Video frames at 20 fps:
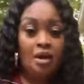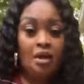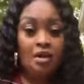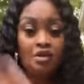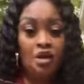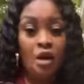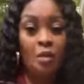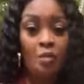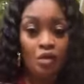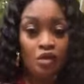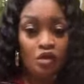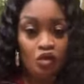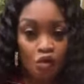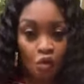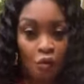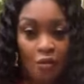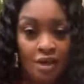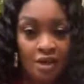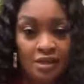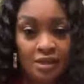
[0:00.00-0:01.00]
It's
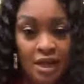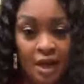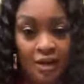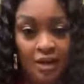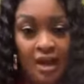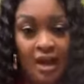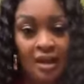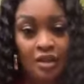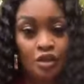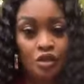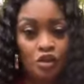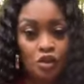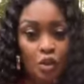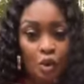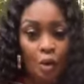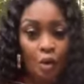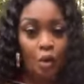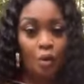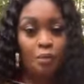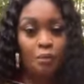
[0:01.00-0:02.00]
almost two weeks now they're in
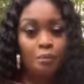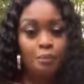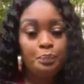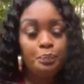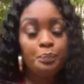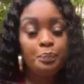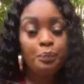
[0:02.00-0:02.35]
school.